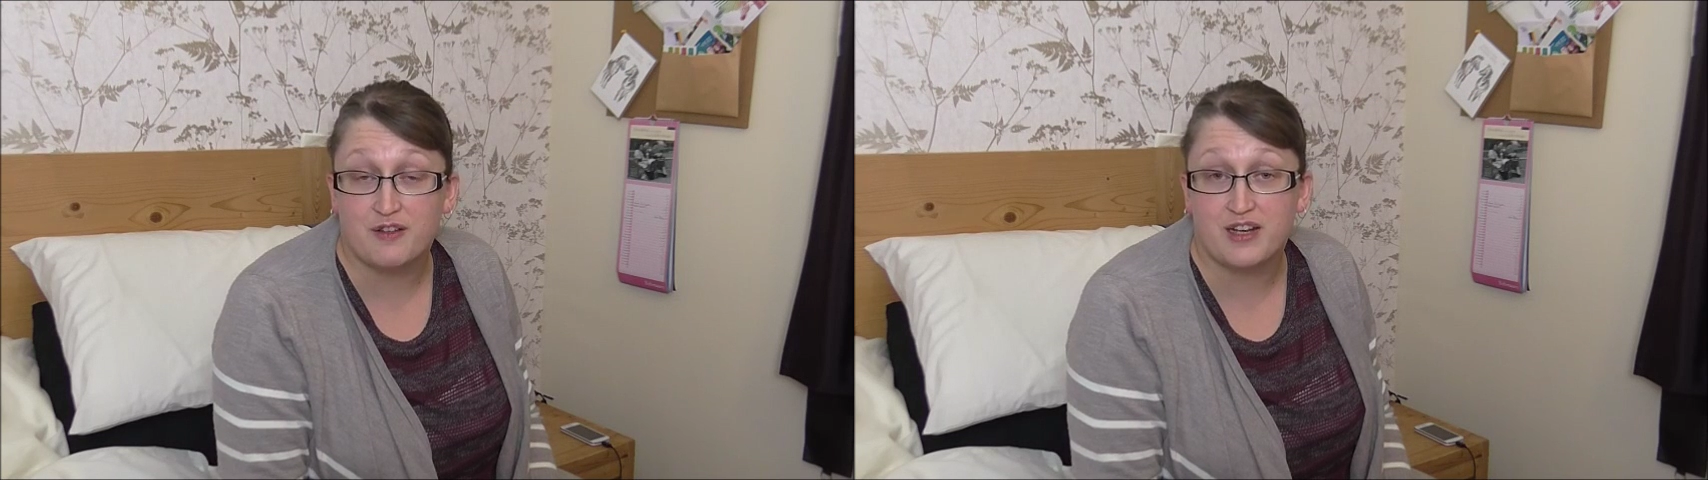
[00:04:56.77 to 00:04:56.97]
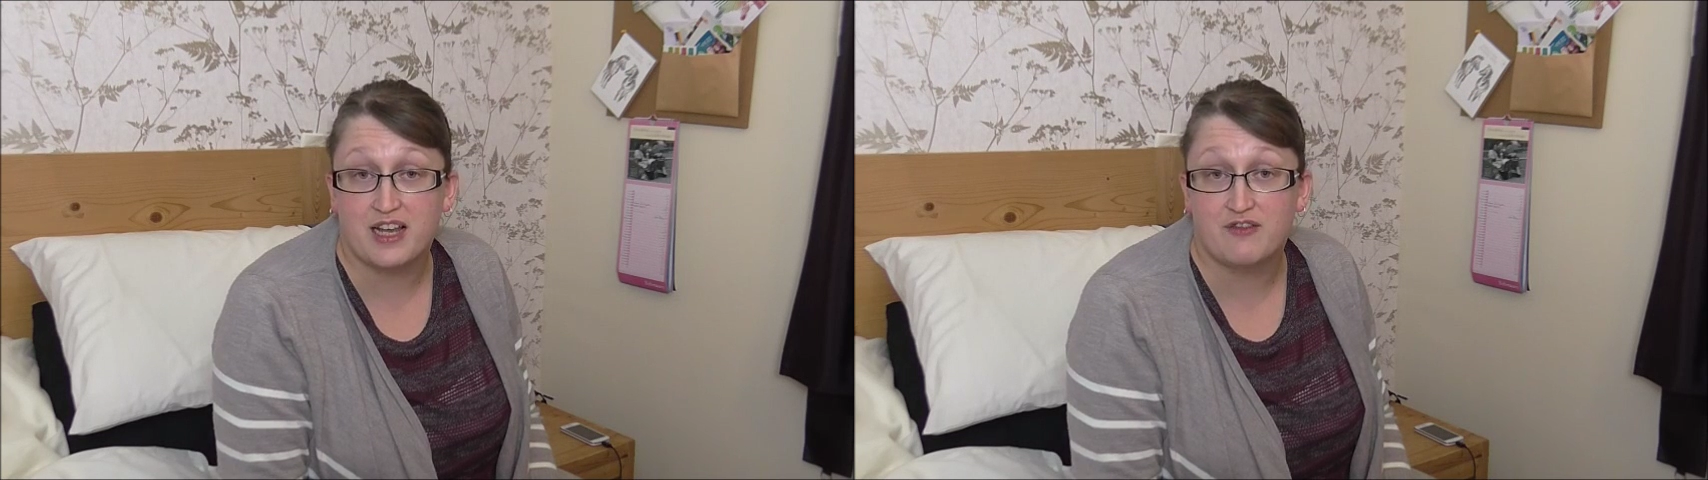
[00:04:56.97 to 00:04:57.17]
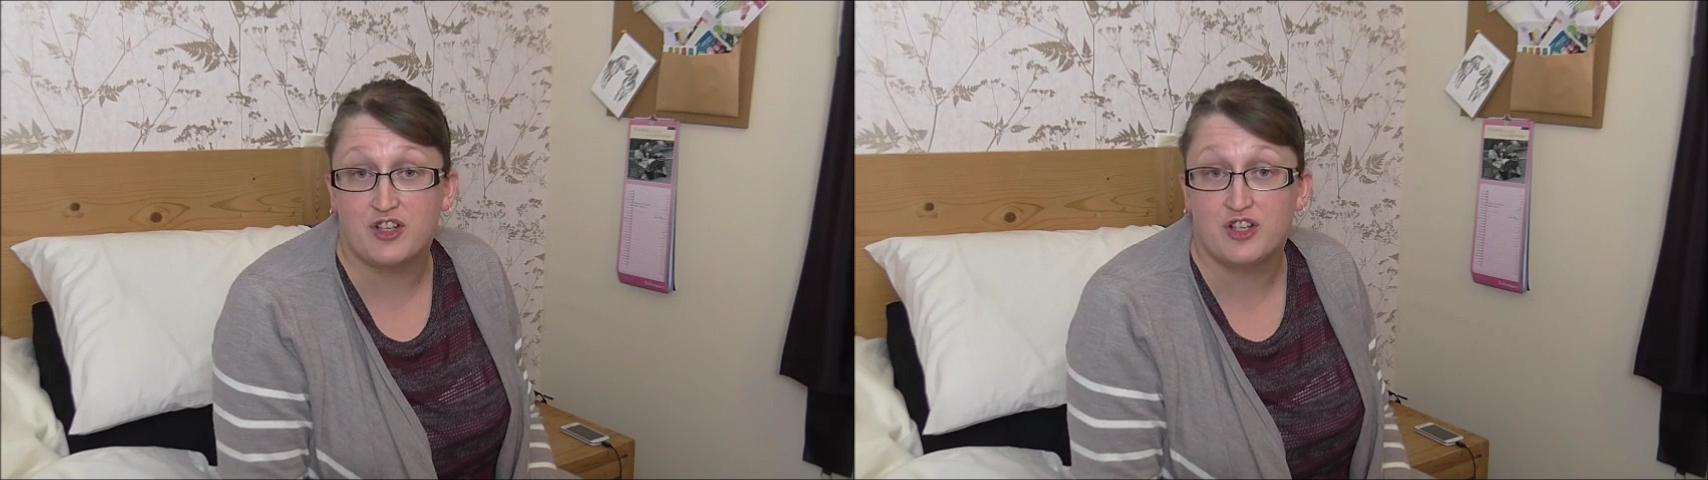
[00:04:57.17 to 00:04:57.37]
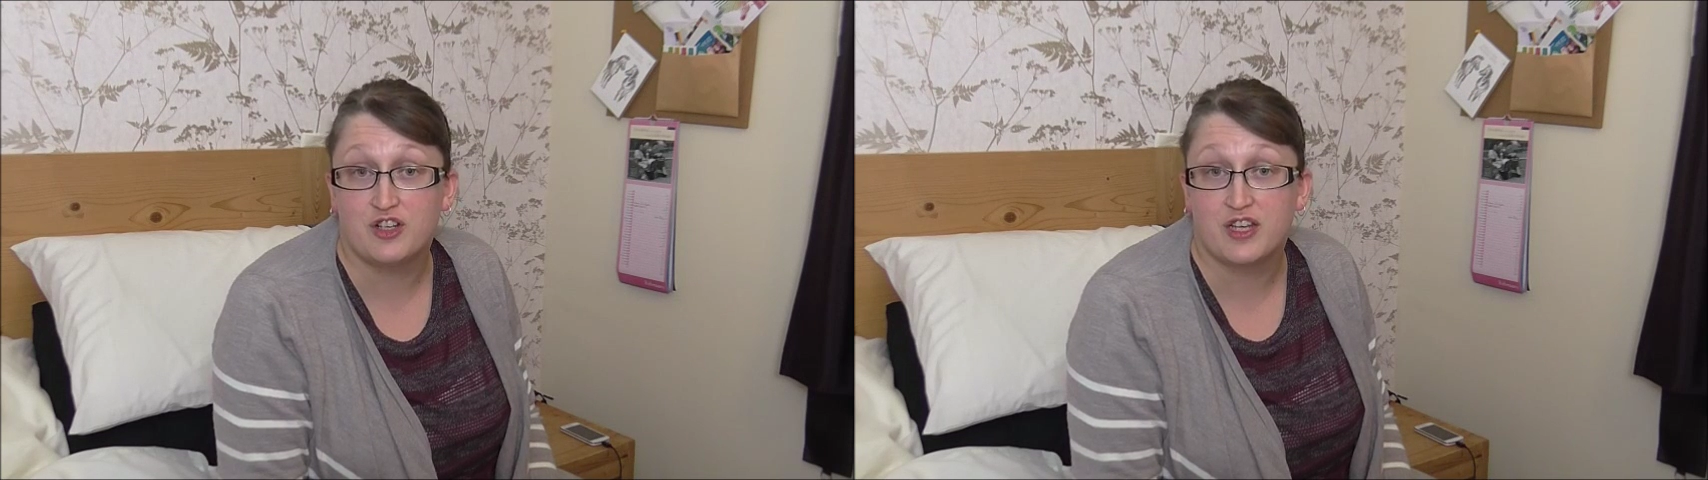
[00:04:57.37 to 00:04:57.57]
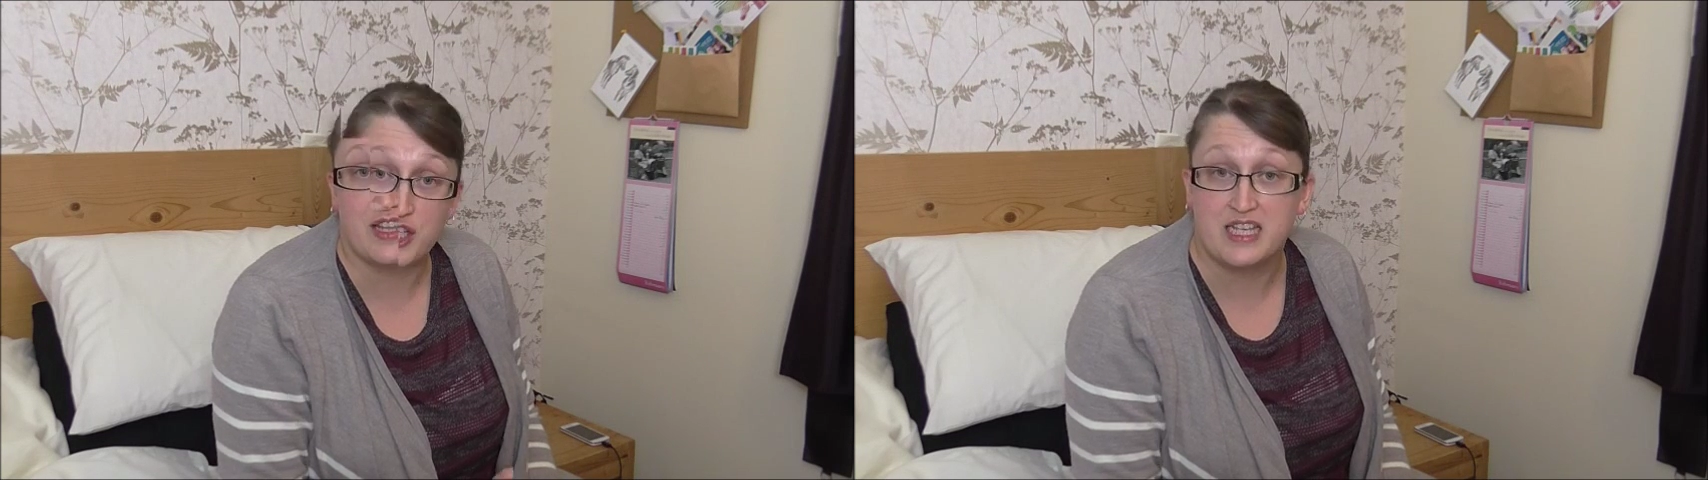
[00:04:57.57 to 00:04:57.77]
go and have a
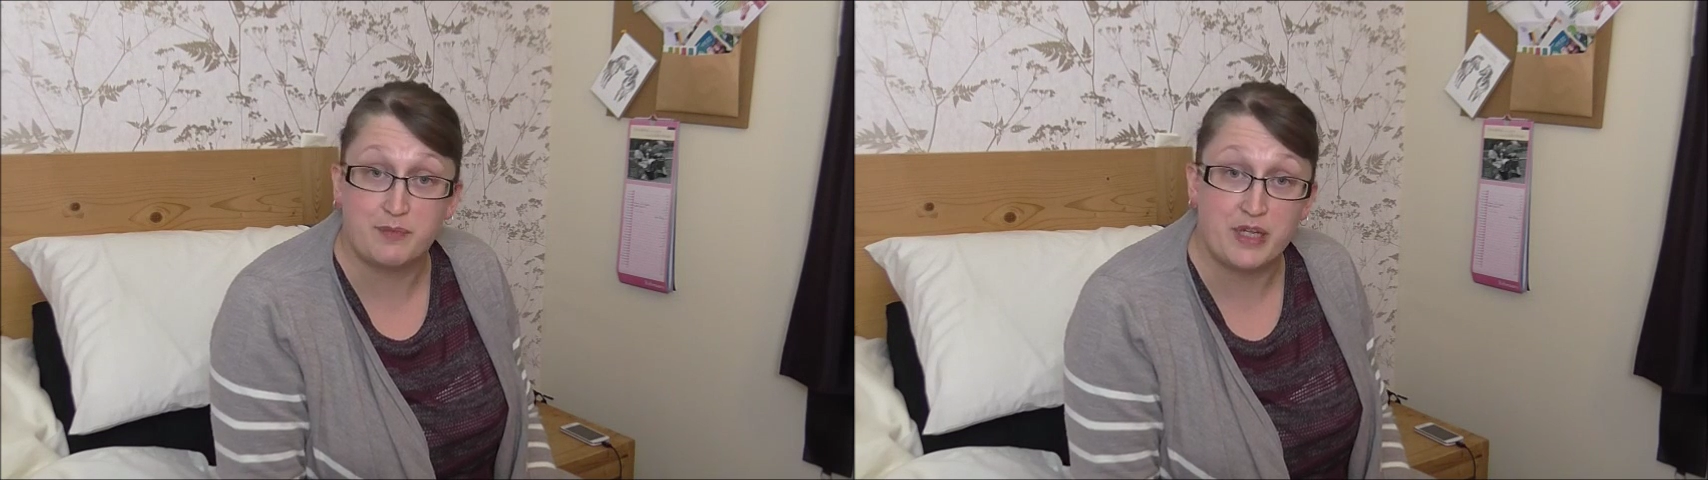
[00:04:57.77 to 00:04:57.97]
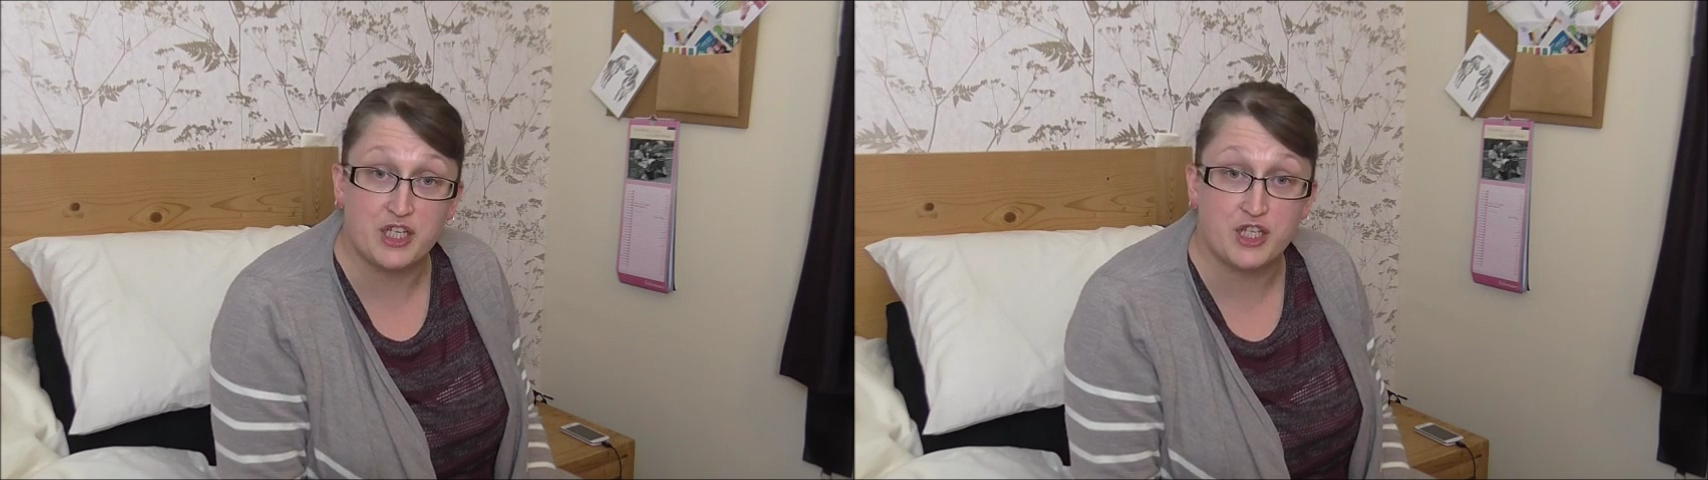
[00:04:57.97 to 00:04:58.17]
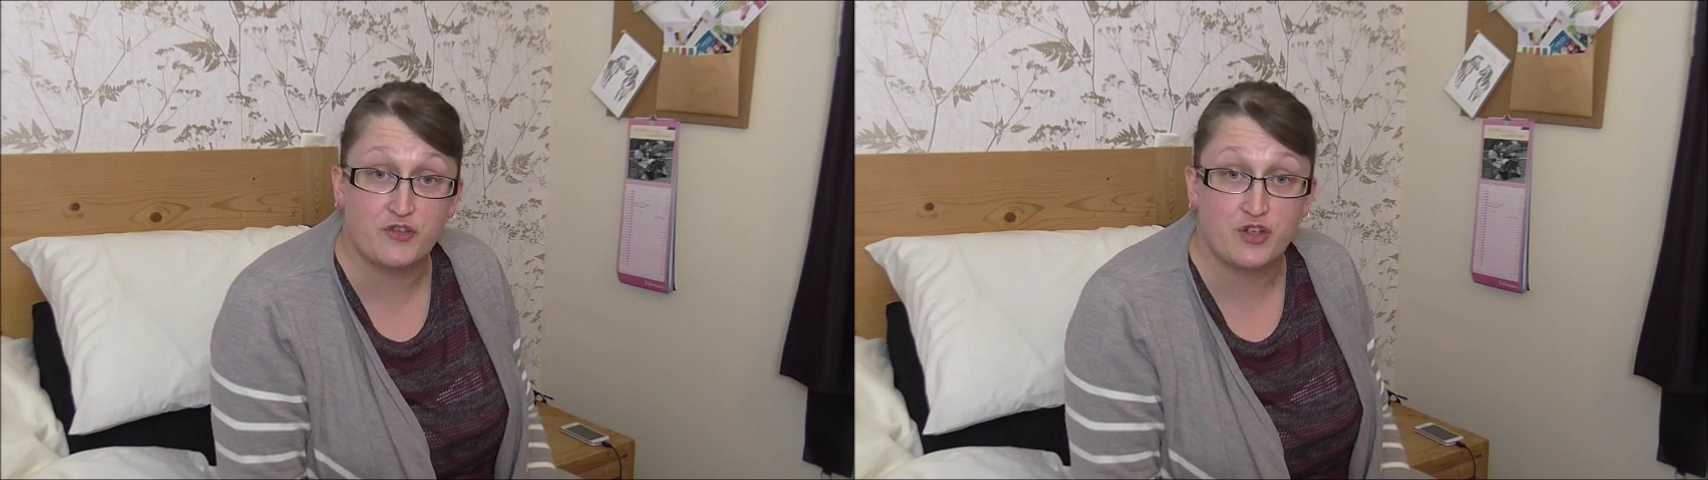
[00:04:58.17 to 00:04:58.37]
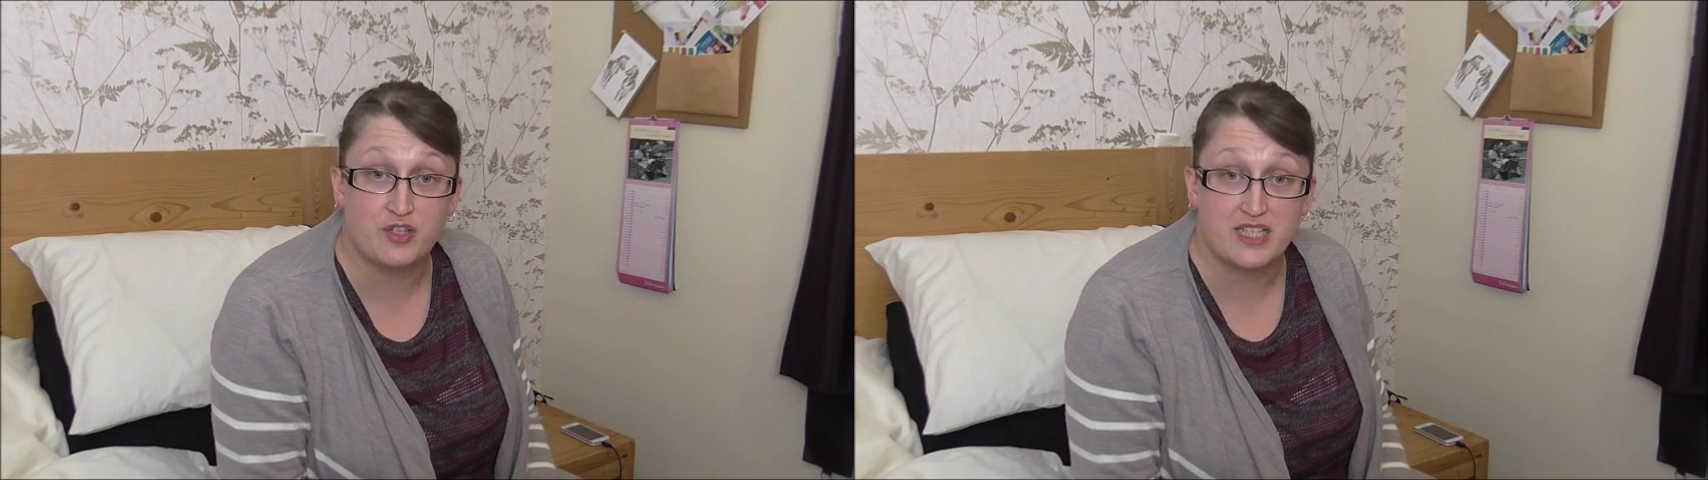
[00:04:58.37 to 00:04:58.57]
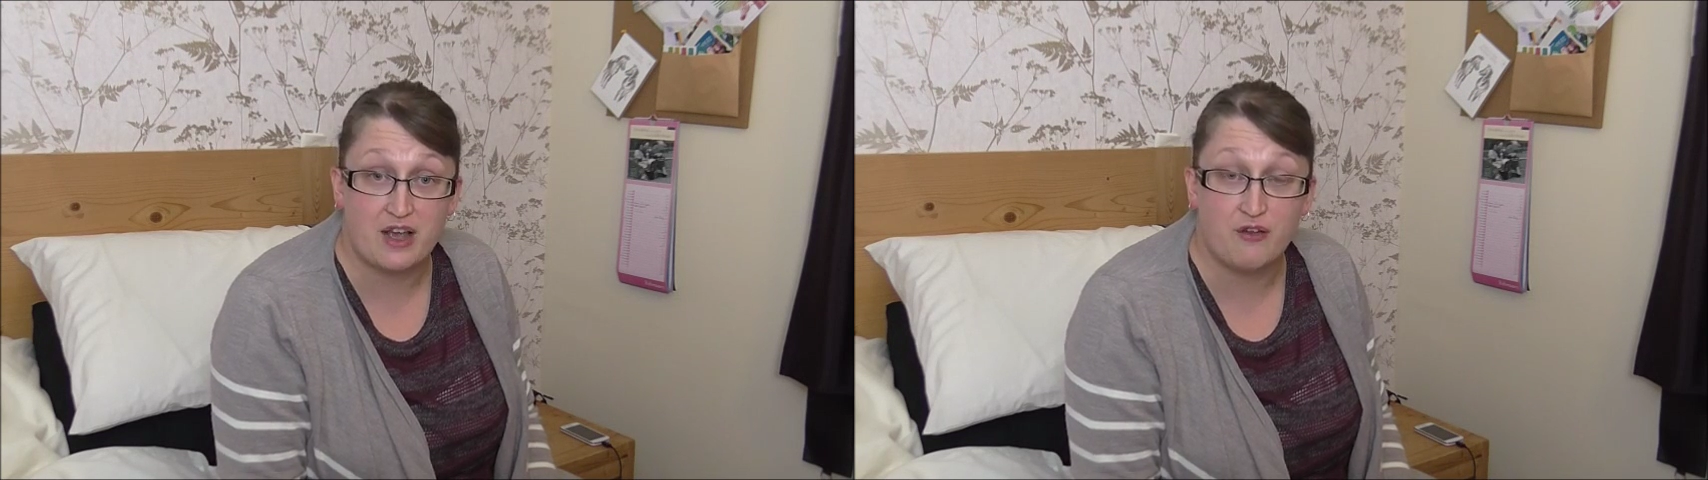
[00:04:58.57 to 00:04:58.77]
look at these pictures for
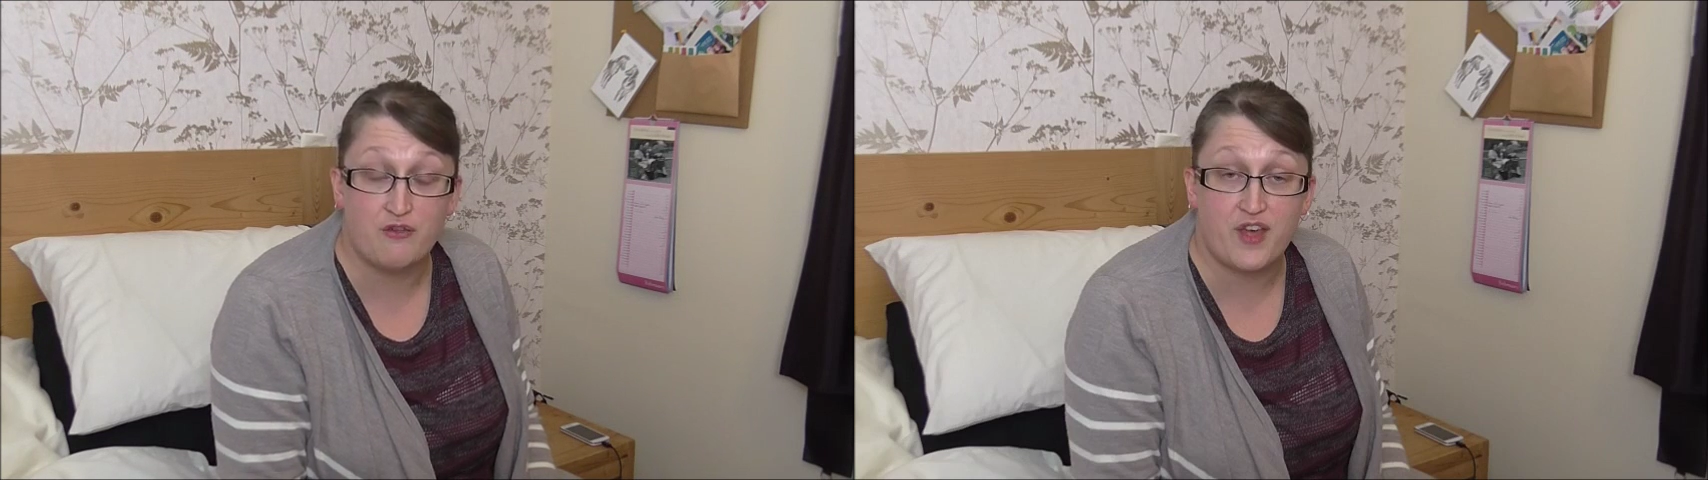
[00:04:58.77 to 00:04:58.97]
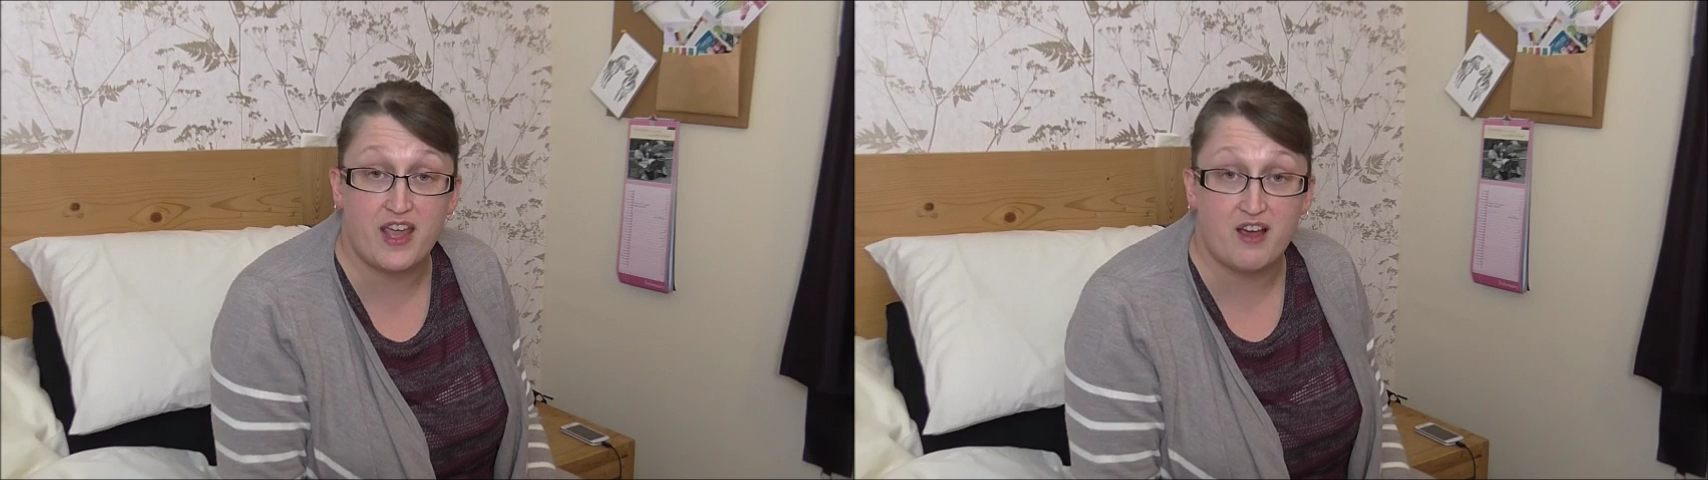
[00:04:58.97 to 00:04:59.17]
yourself,